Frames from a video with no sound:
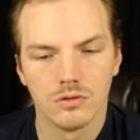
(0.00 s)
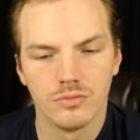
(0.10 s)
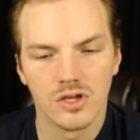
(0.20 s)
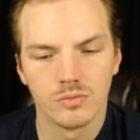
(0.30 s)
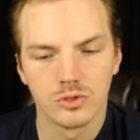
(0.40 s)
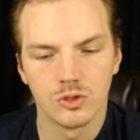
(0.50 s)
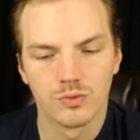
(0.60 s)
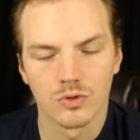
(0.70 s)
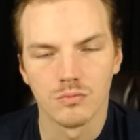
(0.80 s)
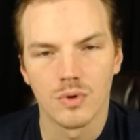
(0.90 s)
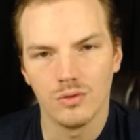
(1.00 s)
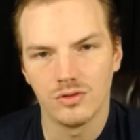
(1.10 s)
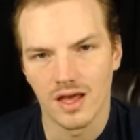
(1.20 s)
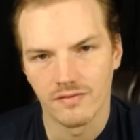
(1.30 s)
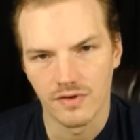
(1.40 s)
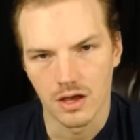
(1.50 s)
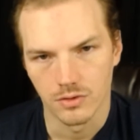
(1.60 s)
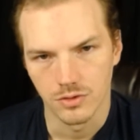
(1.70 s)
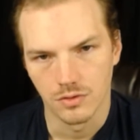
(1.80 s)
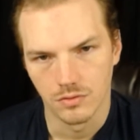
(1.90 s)
be able to promote that
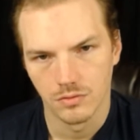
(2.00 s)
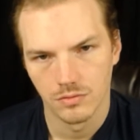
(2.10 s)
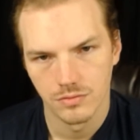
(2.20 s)
value